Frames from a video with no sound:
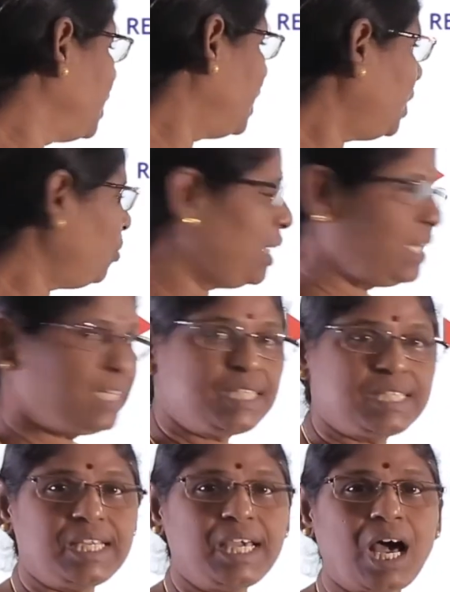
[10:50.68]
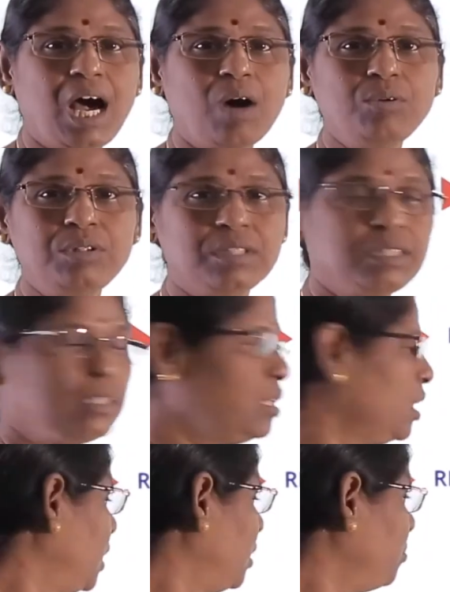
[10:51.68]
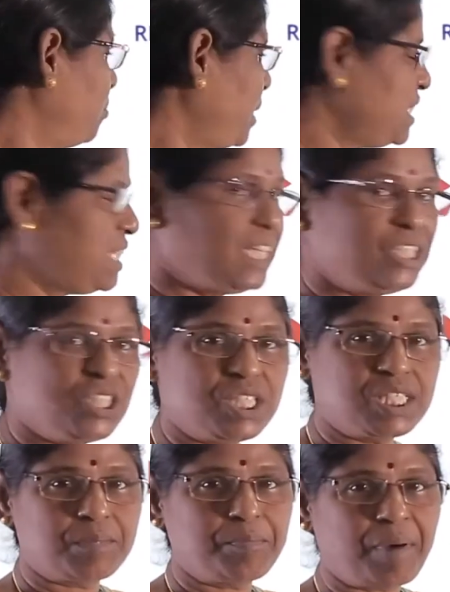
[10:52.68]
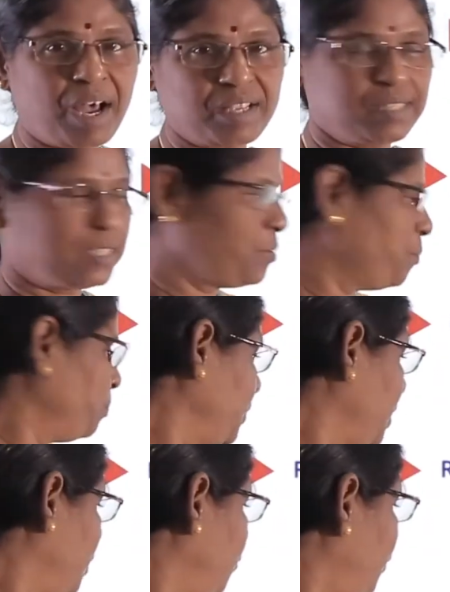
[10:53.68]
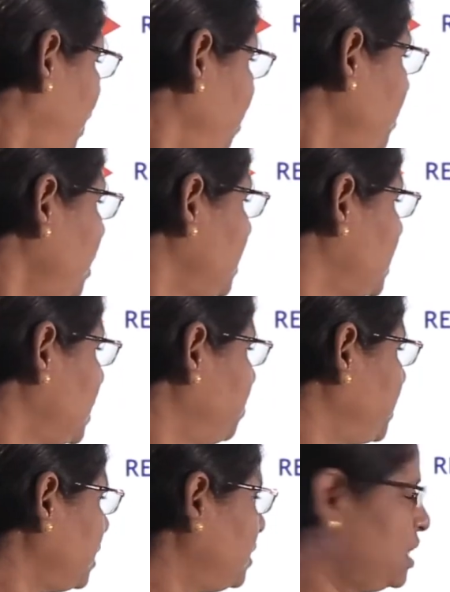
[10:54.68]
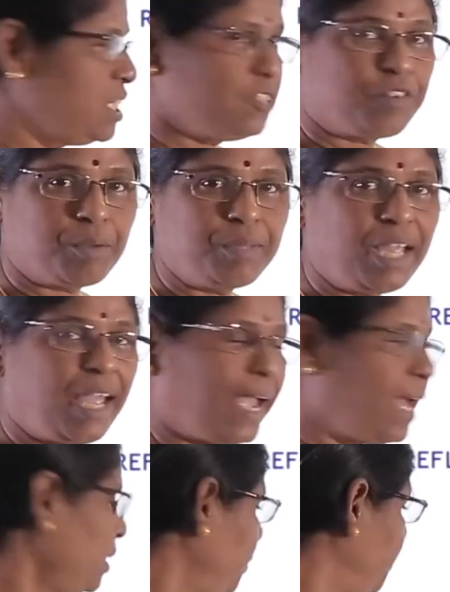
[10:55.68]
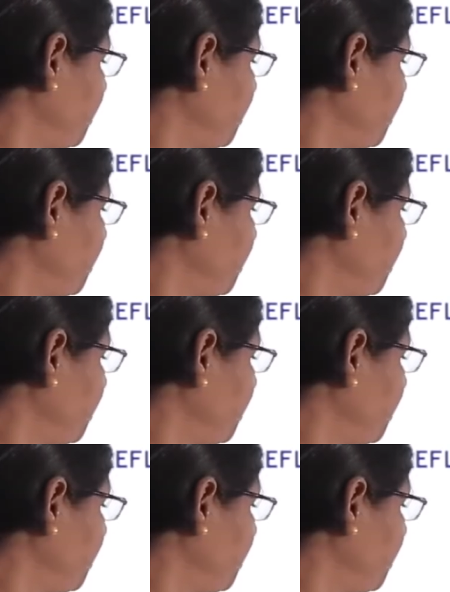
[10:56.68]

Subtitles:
Now let us see how the message is passed. From the receptor, that is from the hand,